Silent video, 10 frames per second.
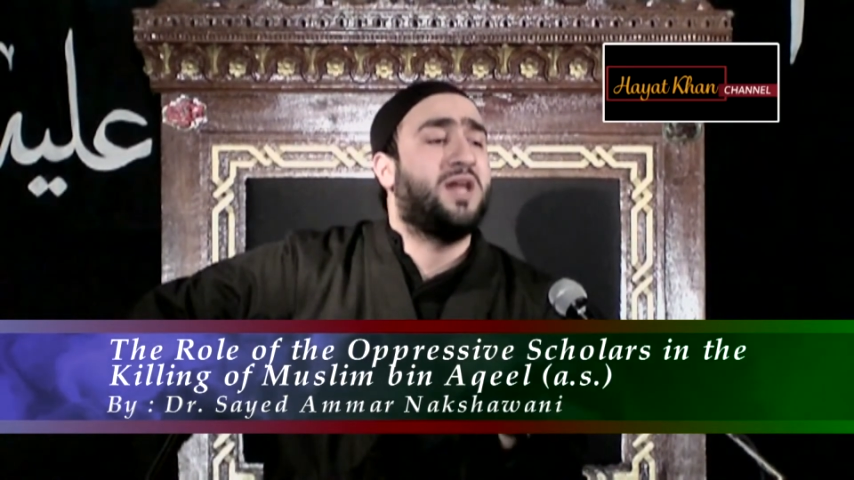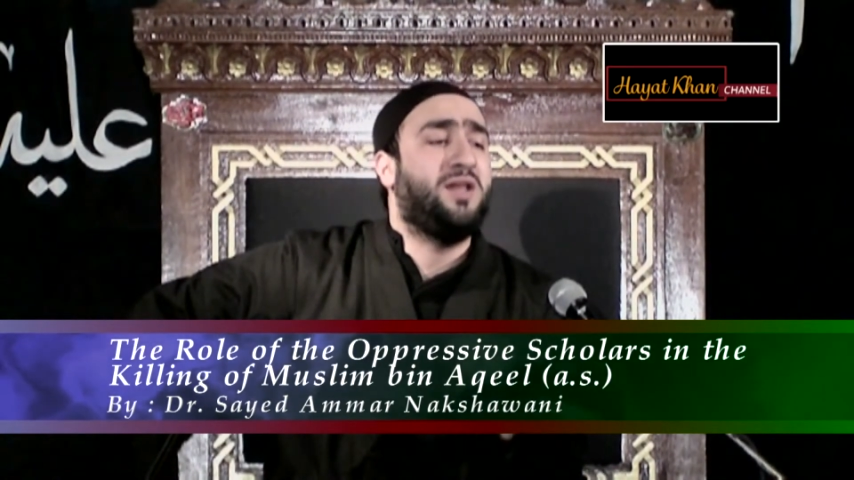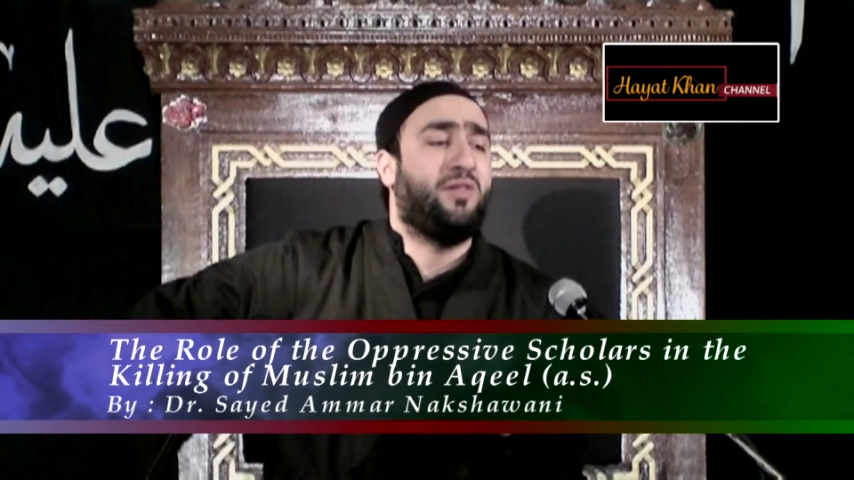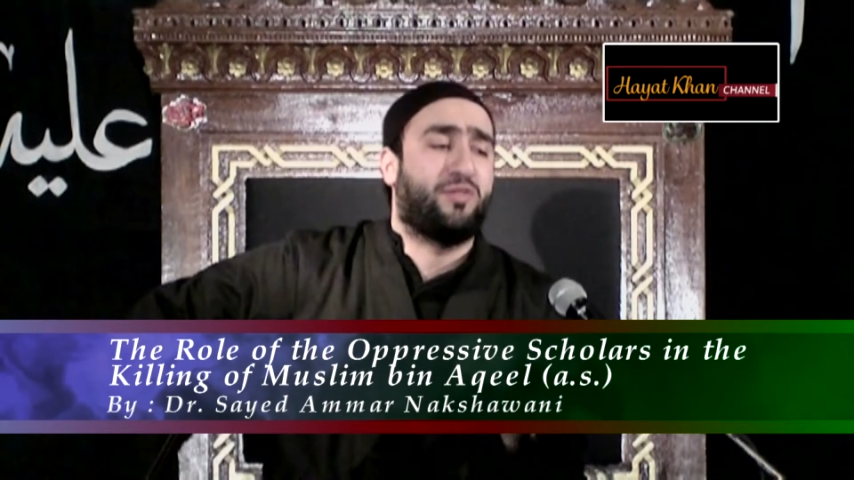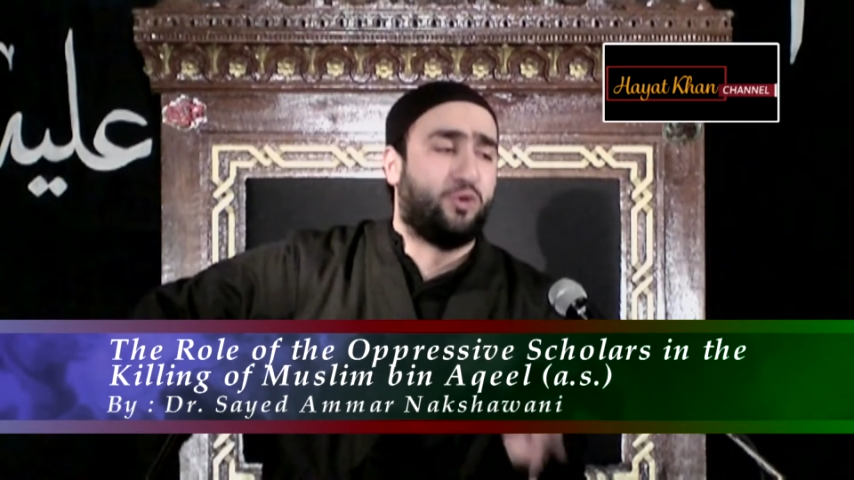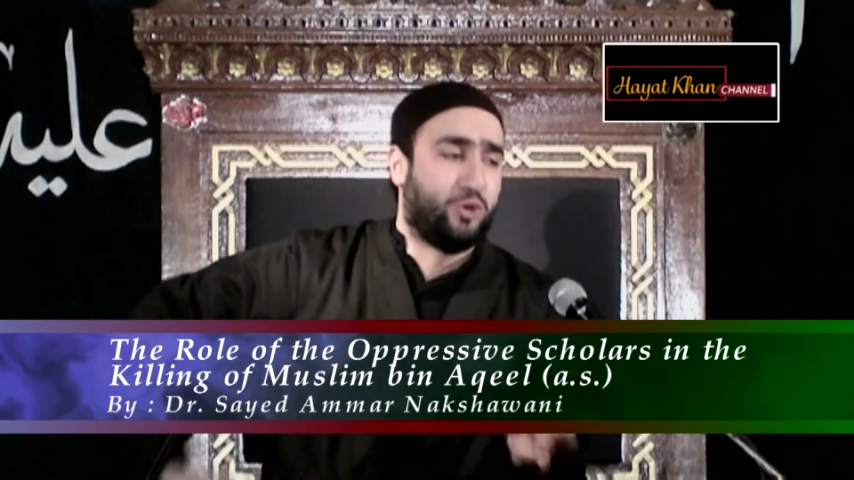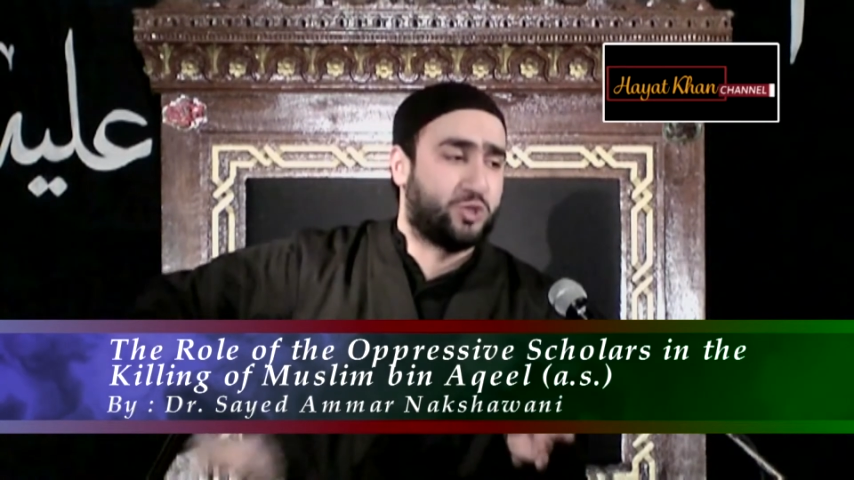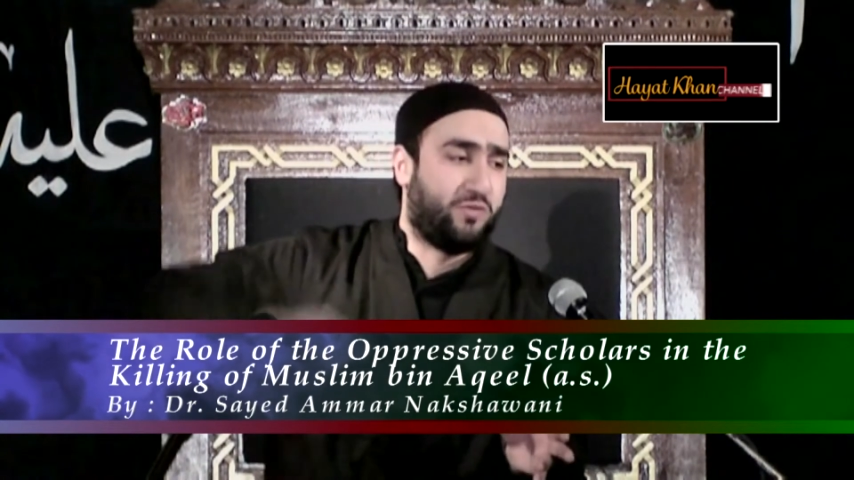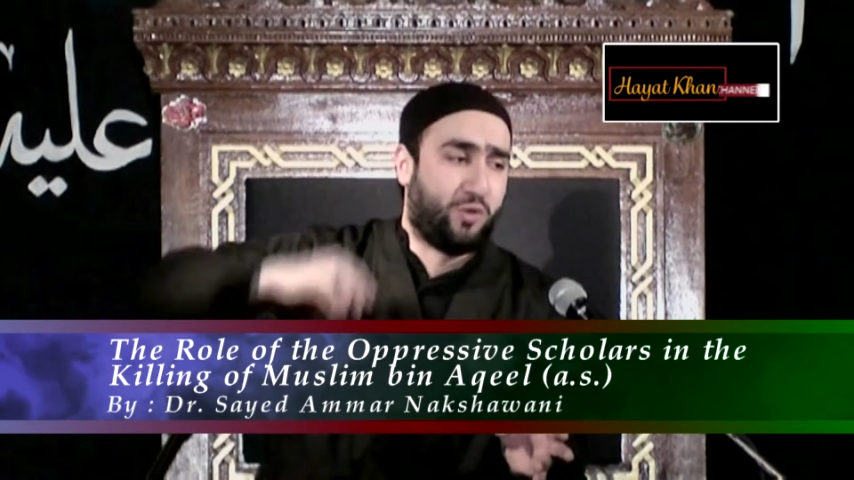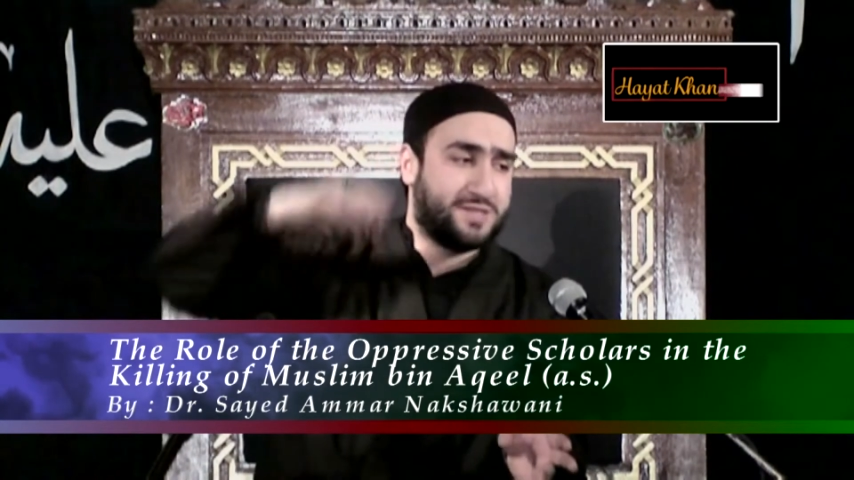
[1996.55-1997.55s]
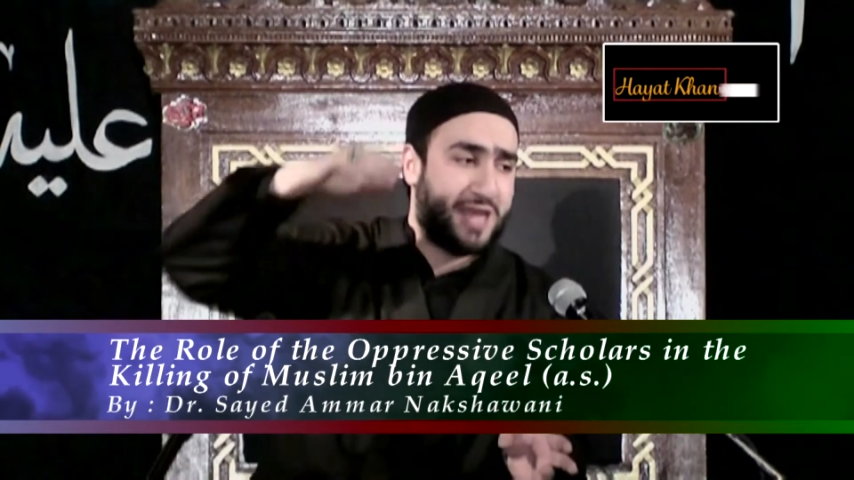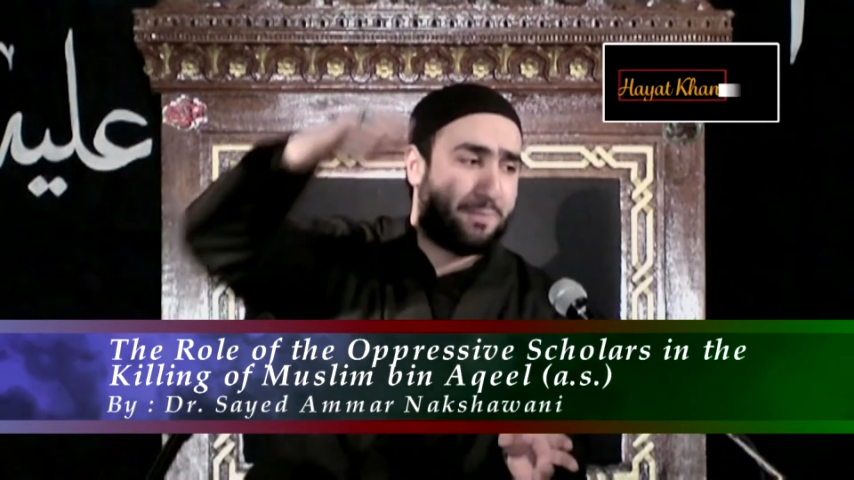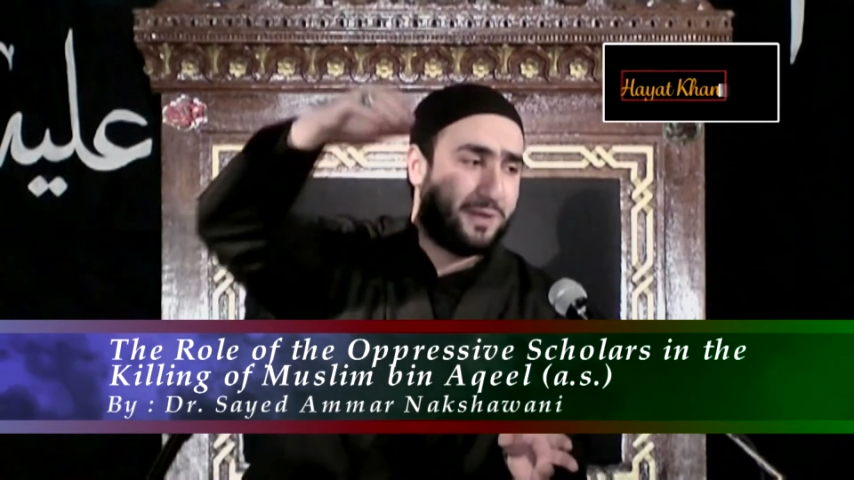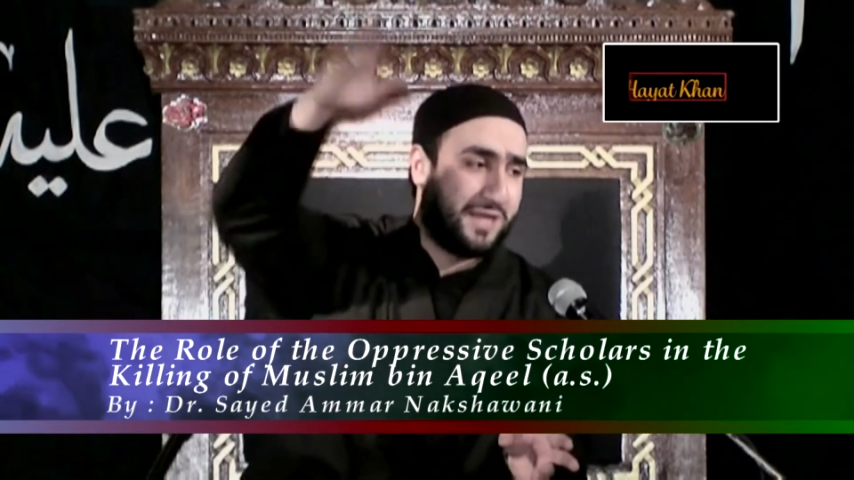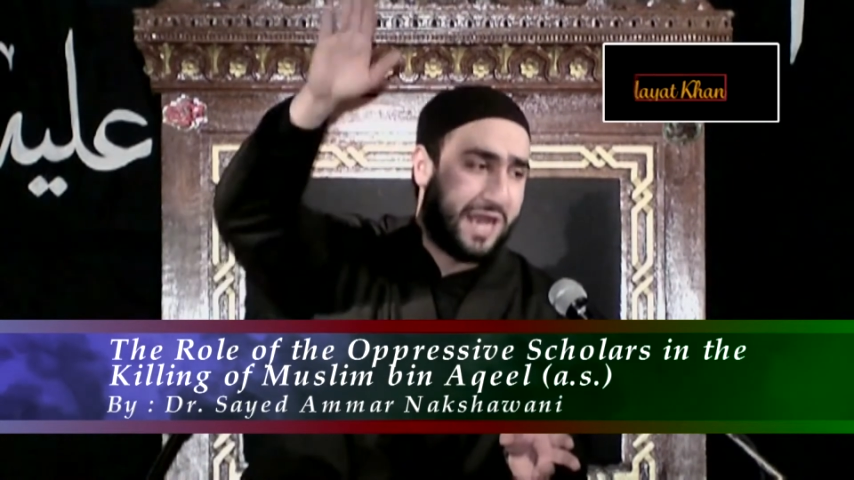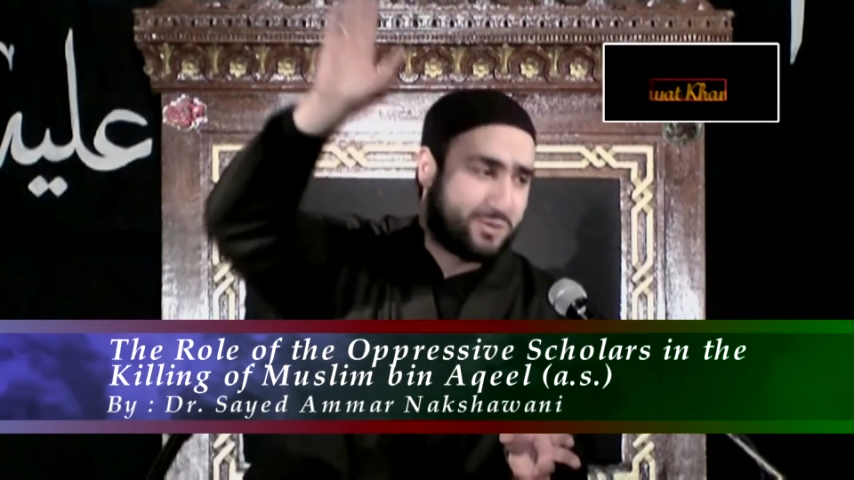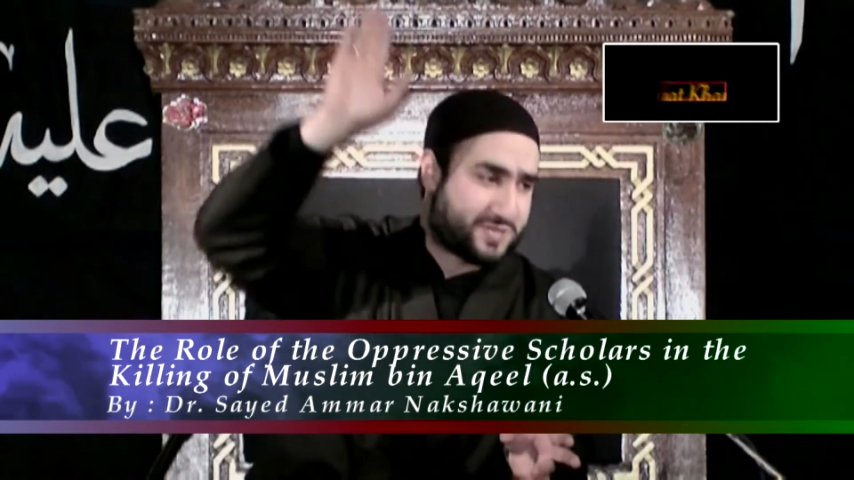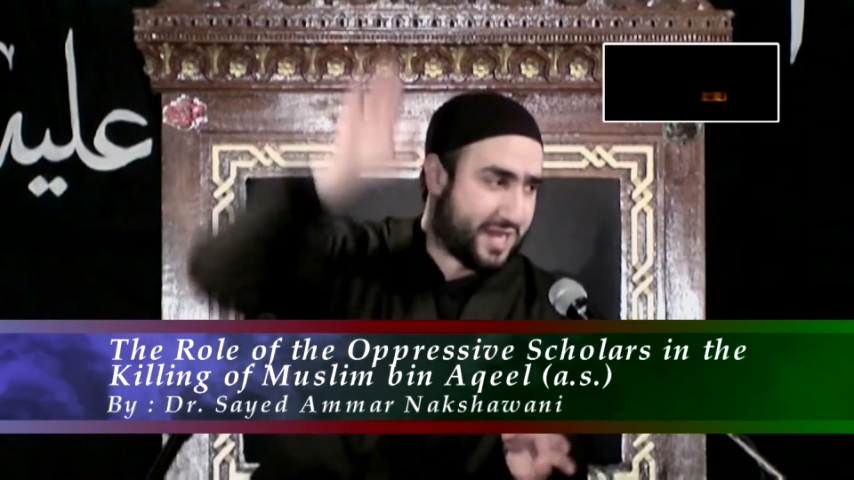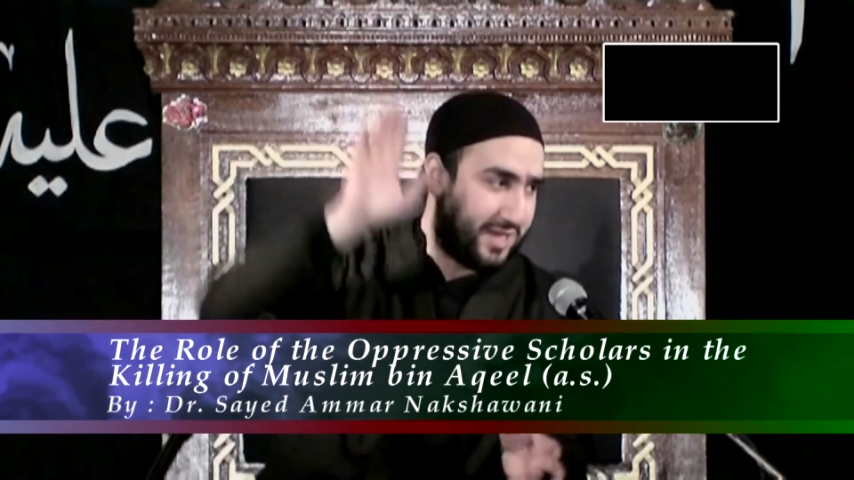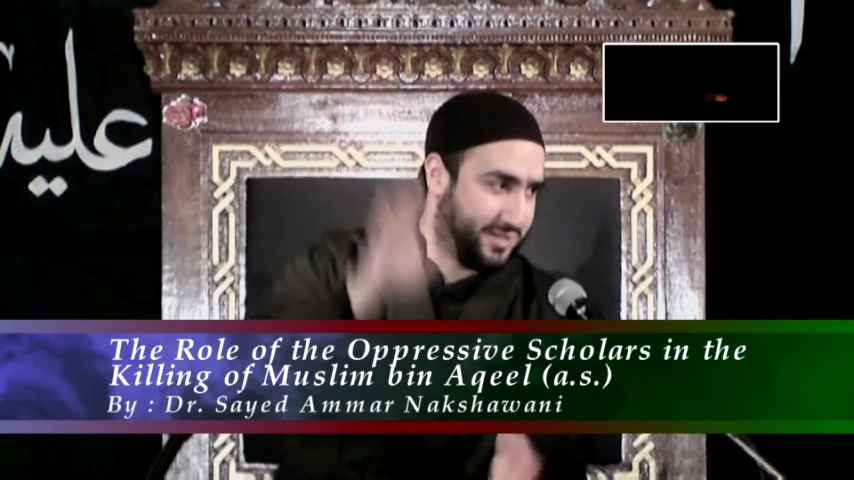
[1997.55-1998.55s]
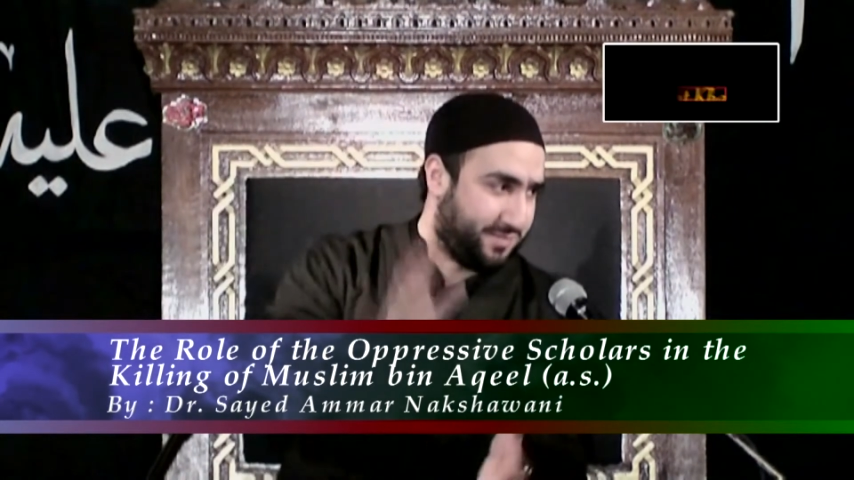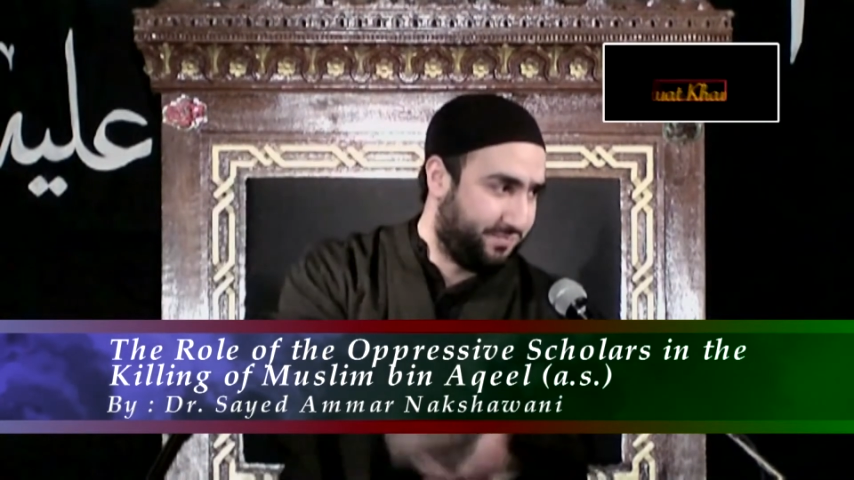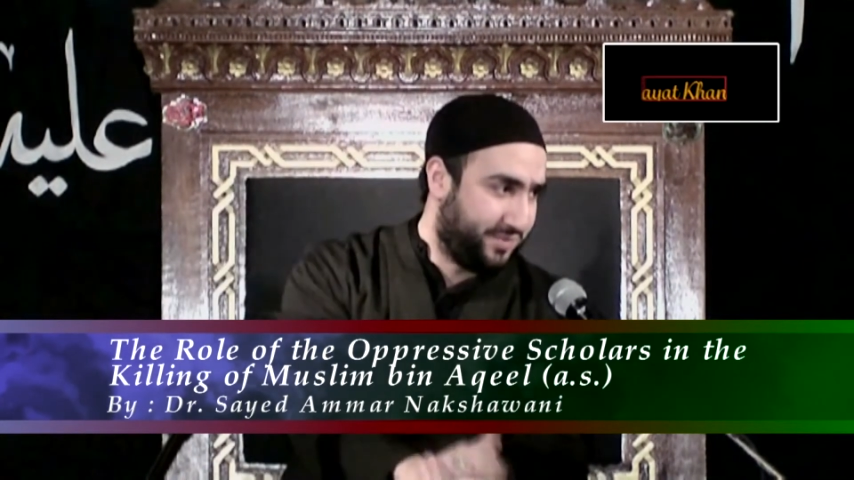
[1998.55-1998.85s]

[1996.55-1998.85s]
any thought of what's happening outside.